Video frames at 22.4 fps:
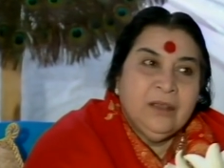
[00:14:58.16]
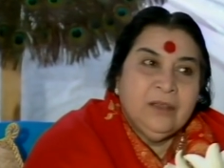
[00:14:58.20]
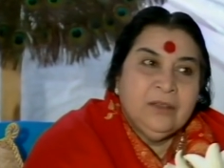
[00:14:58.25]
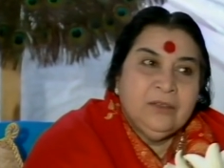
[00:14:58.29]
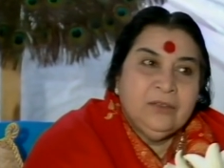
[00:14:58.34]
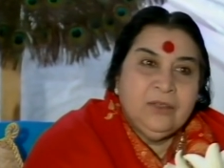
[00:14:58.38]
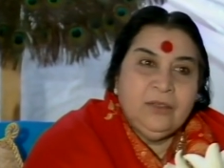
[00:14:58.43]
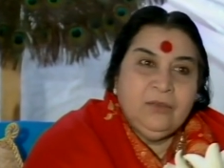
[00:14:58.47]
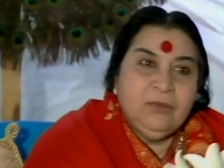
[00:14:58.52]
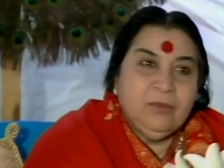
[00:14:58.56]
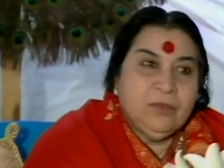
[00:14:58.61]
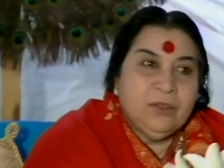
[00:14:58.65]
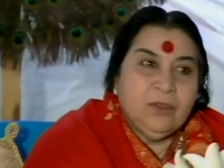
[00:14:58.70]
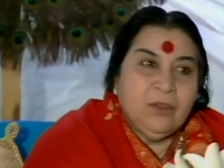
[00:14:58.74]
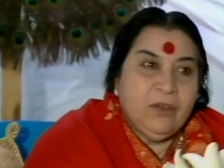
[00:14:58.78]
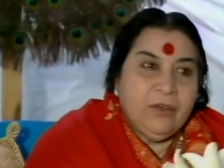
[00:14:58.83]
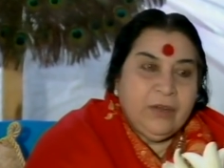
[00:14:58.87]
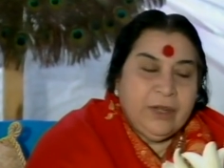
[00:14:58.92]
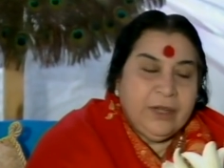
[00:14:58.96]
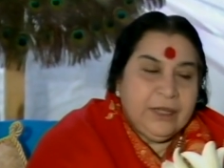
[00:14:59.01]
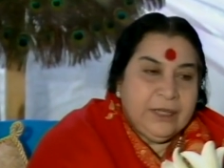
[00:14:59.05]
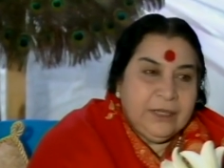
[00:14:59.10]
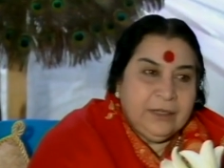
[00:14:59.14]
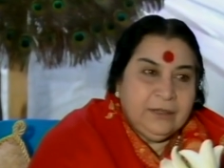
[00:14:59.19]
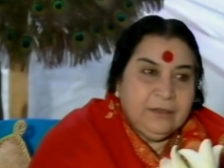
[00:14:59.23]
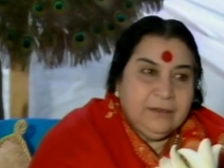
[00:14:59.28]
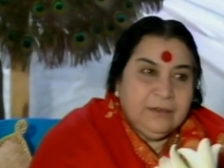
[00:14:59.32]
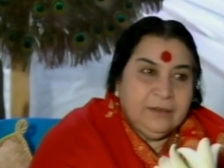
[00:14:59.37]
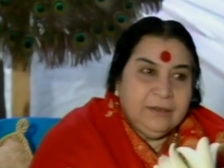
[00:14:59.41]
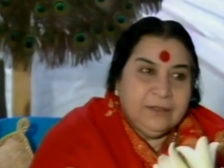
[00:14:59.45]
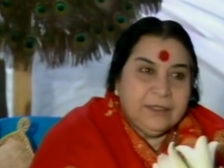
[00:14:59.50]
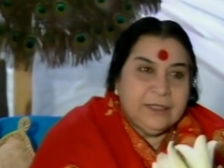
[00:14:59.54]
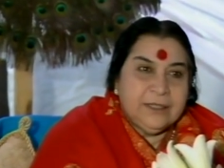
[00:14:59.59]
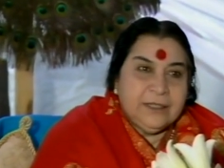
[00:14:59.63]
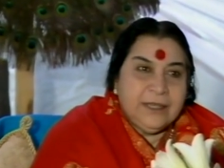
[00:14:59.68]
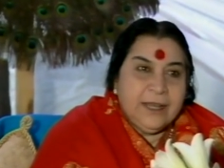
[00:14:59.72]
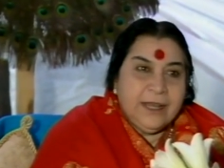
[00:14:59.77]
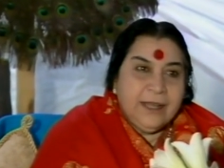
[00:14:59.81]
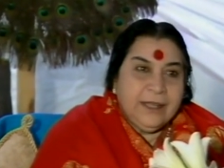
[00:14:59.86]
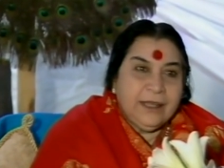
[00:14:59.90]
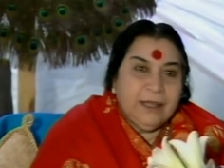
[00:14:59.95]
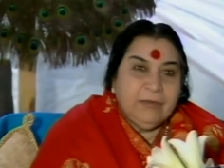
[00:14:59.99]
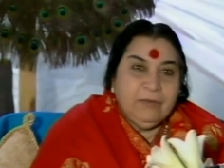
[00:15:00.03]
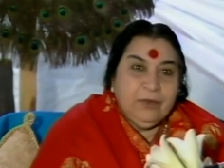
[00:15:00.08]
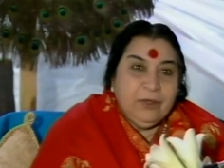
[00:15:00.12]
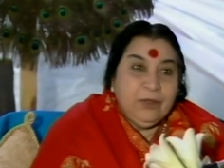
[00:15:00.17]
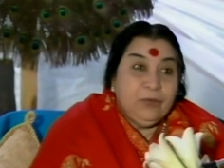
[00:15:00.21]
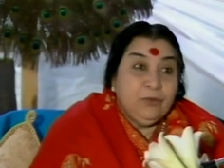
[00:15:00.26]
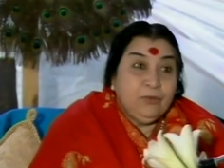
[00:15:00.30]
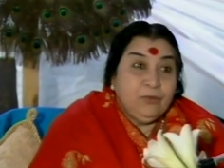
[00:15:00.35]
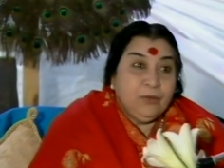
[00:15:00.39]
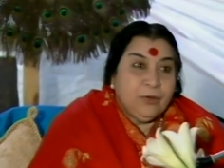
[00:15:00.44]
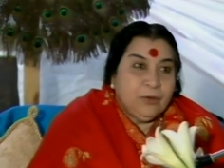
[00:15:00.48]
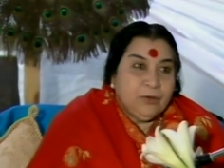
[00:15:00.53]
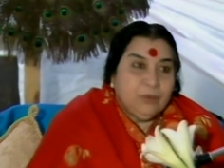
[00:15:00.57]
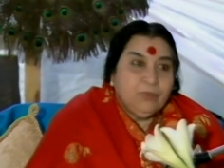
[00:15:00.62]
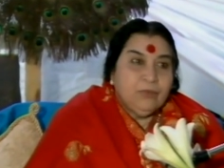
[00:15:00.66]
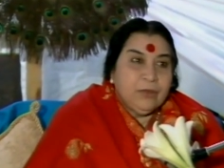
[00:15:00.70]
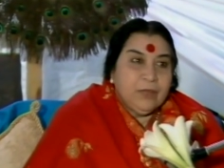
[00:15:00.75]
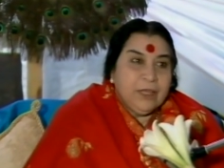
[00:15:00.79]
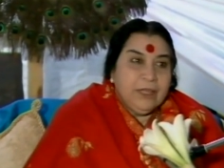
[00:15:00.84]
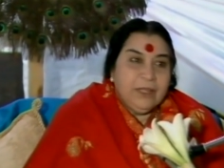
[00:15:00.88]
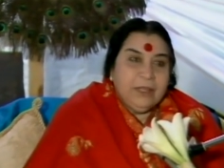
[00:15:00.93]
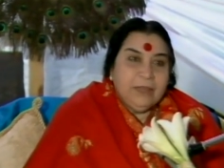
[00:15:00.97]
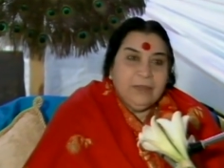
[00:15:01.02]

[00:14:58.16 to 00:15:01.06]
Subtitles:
So it was all ready. Just like we do for cooking,